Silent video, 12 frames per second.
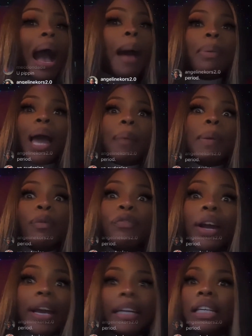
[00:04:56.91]
I block people
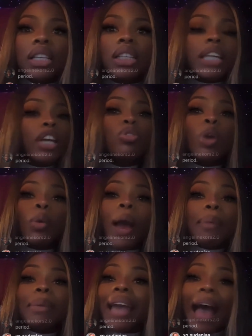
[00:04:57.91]
for any little thing. You can
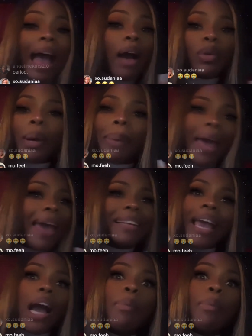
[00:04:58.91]
write me out on a bad day.